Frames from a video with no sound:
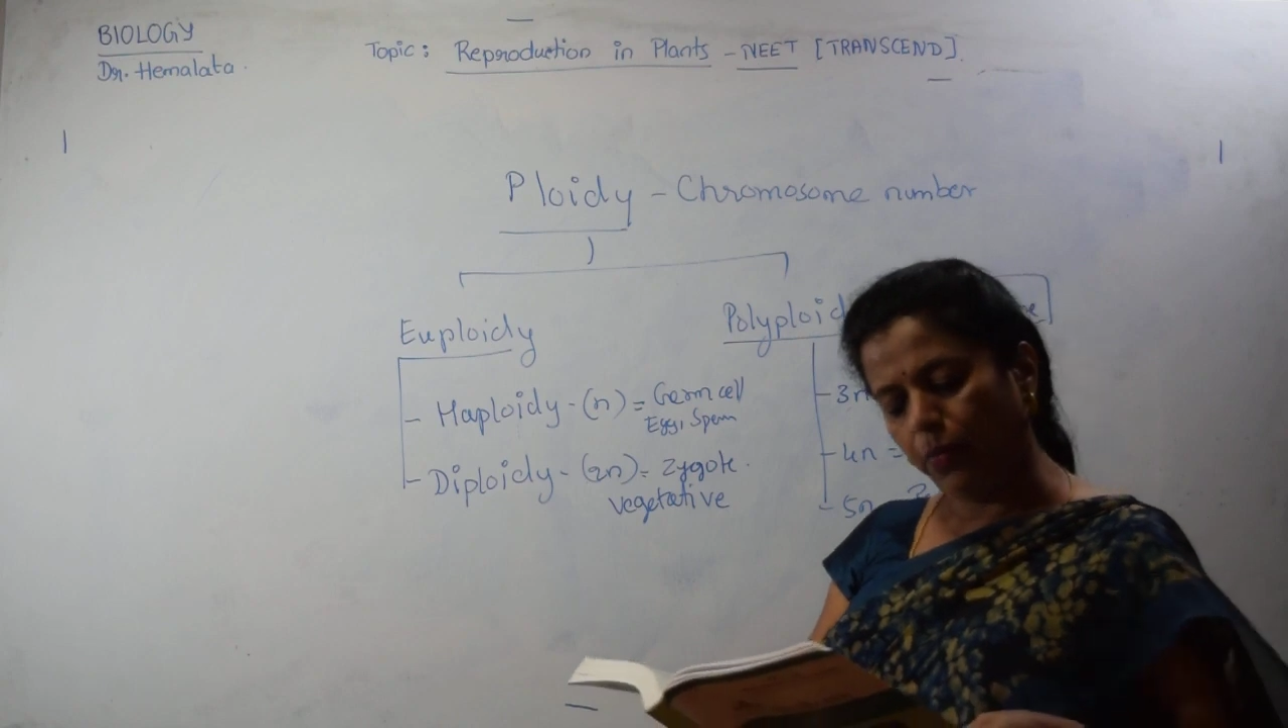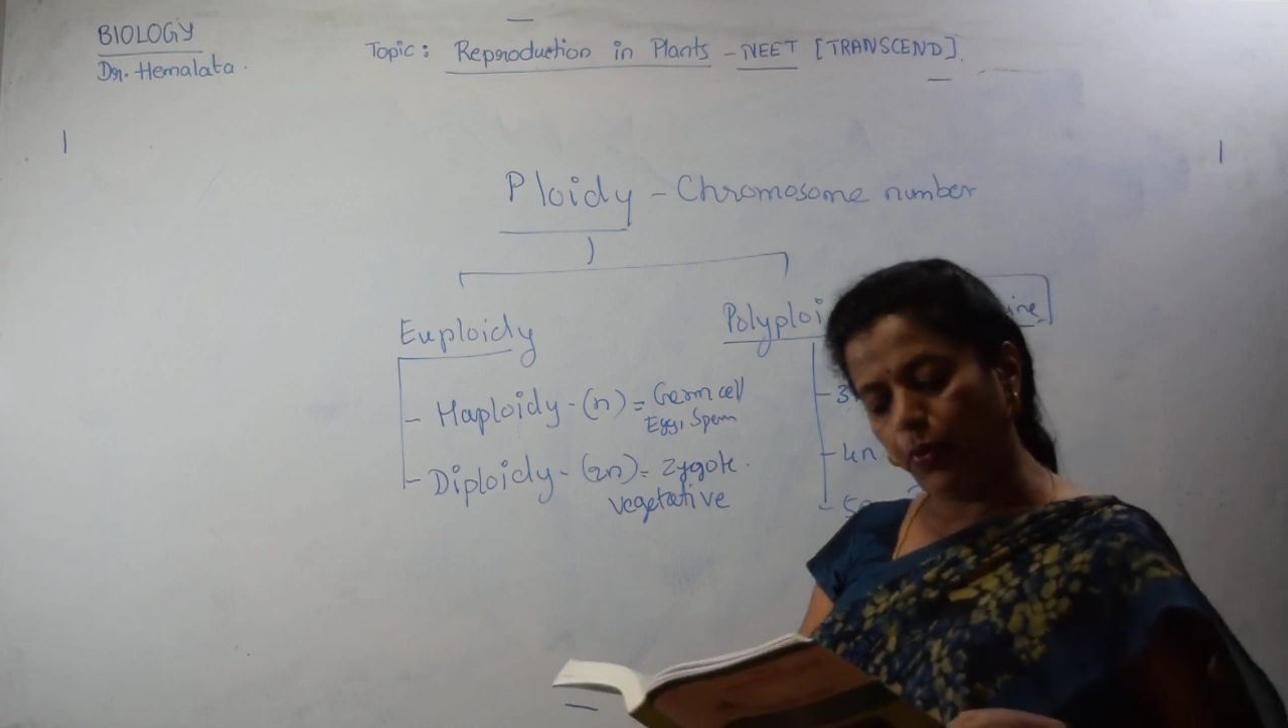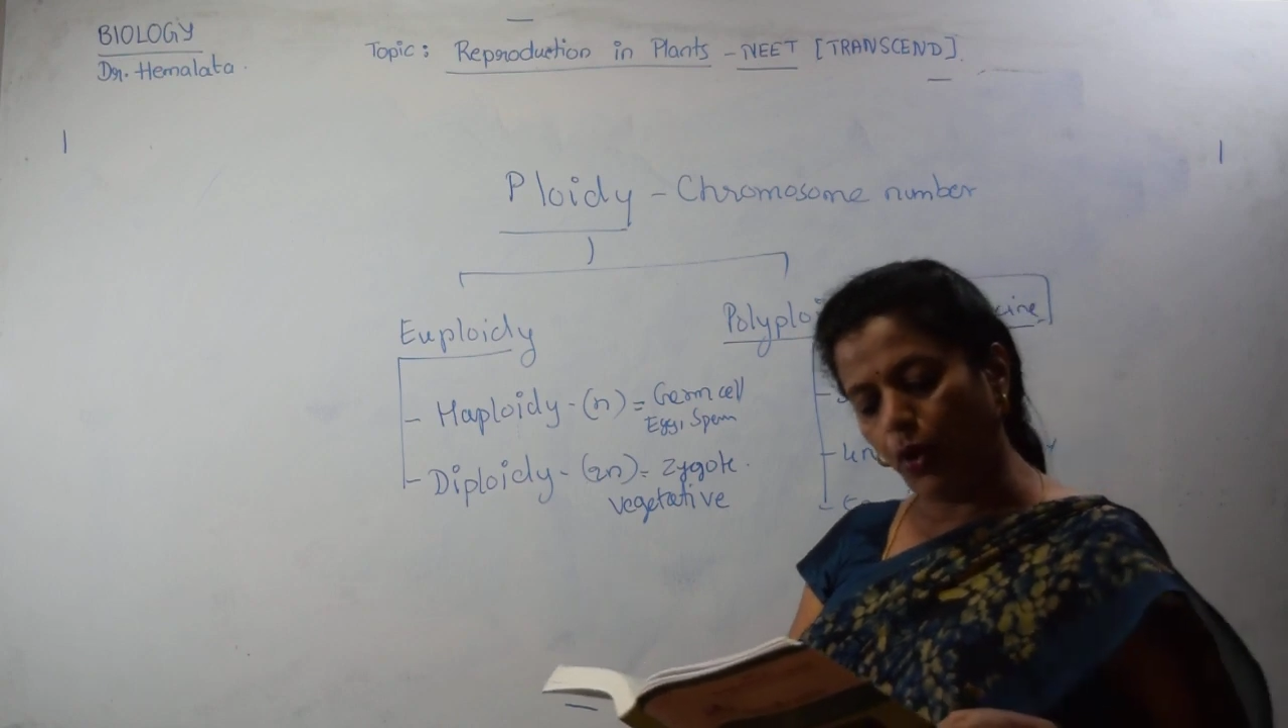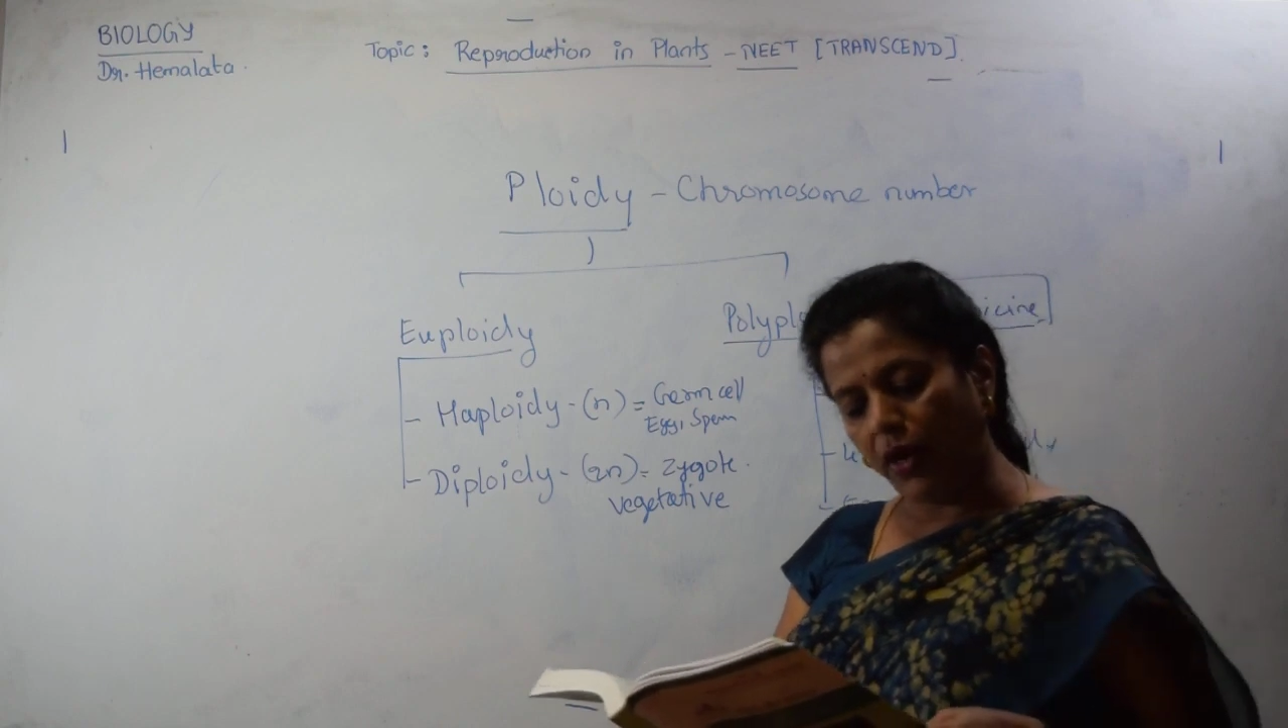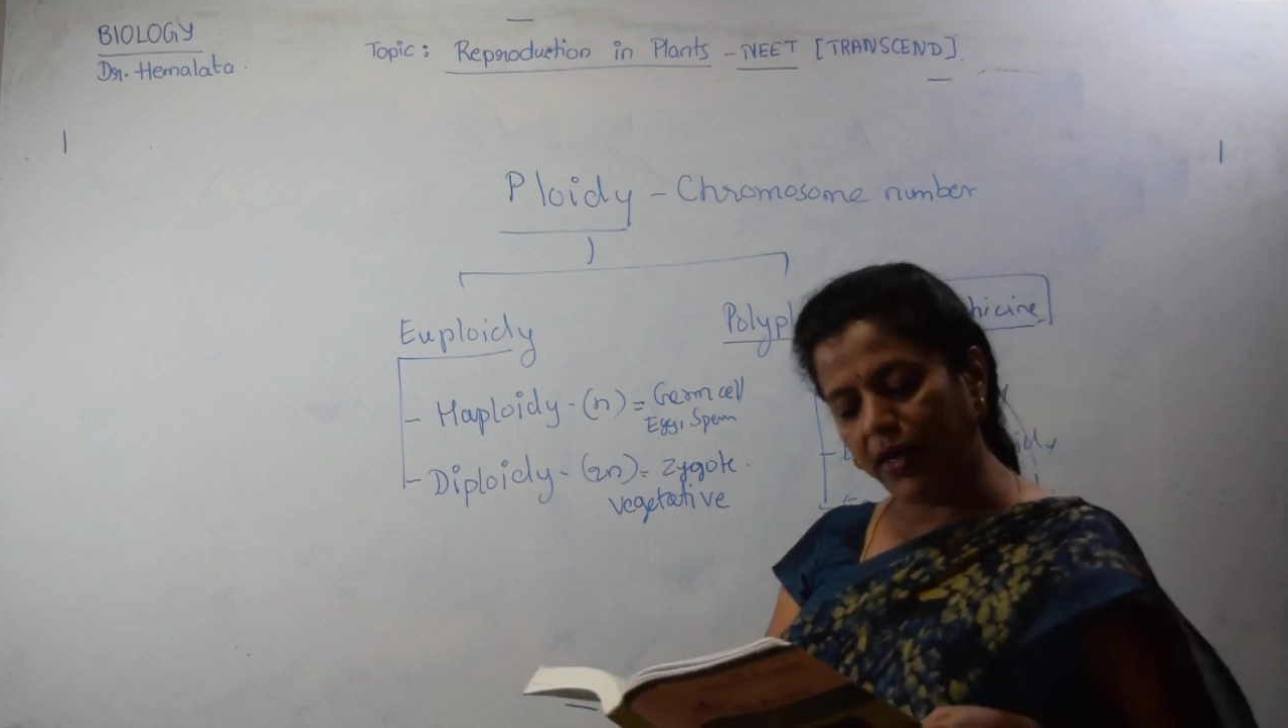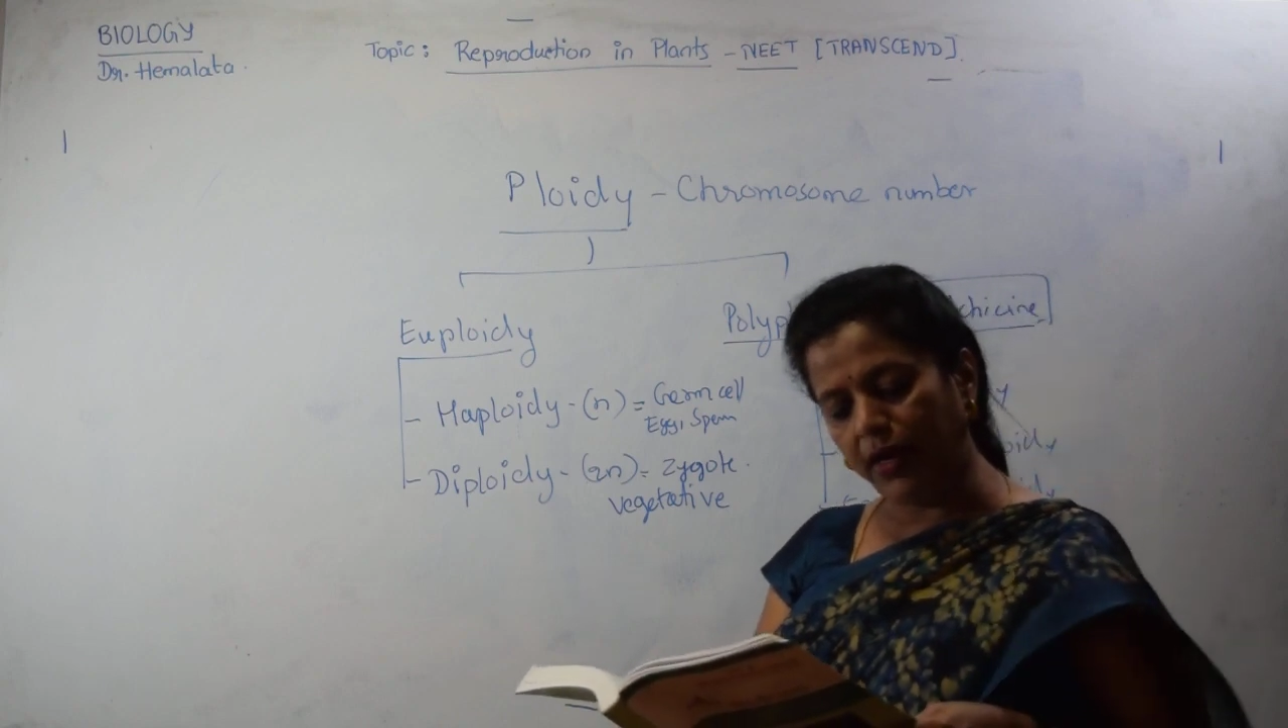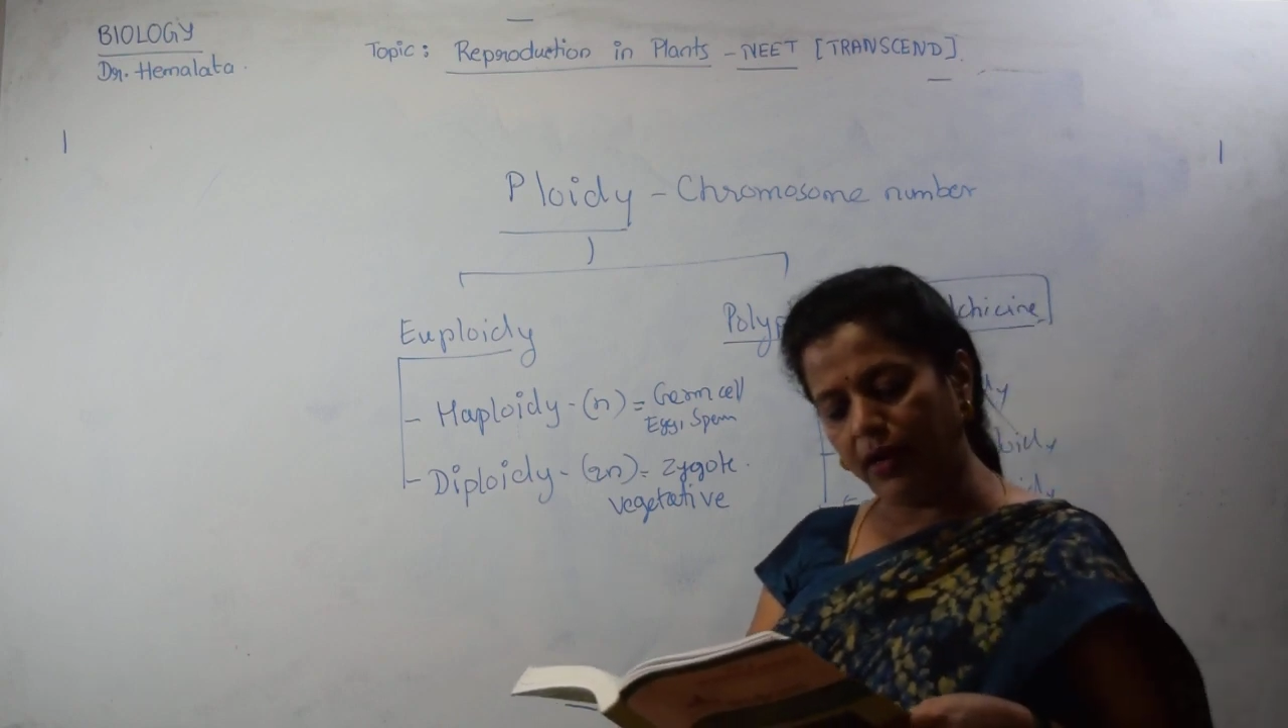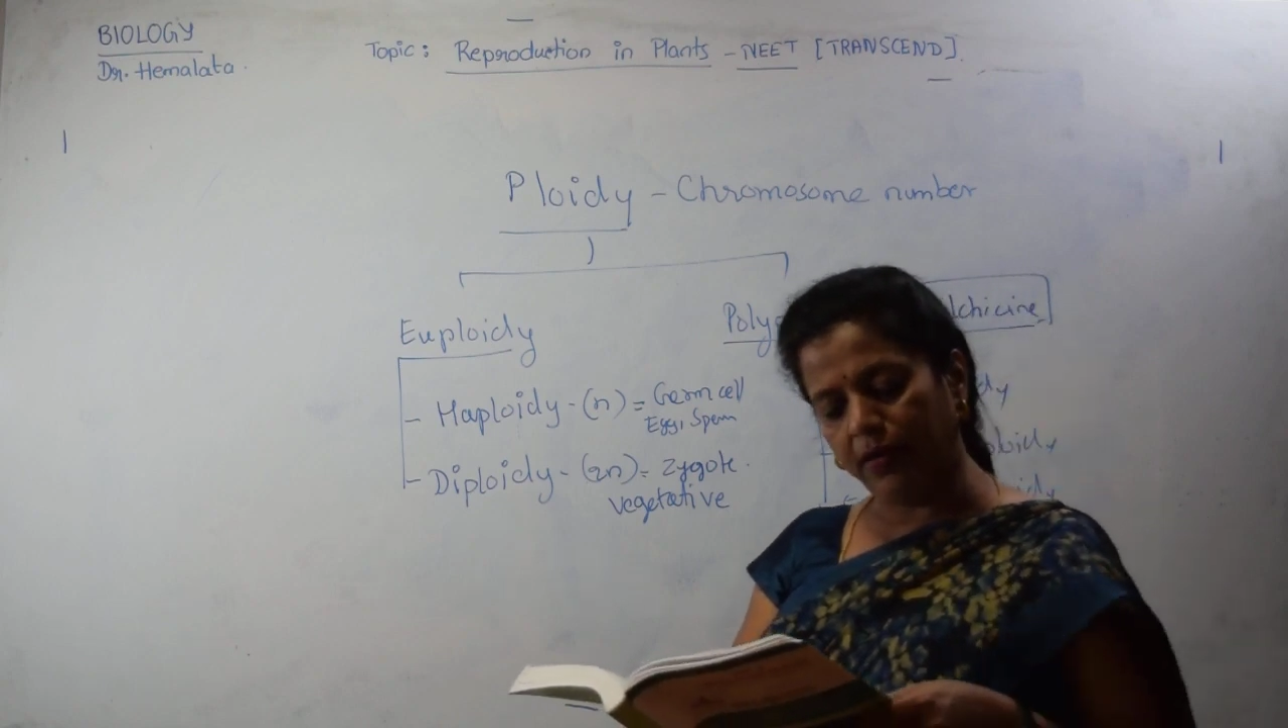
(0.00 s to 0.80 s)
ploidy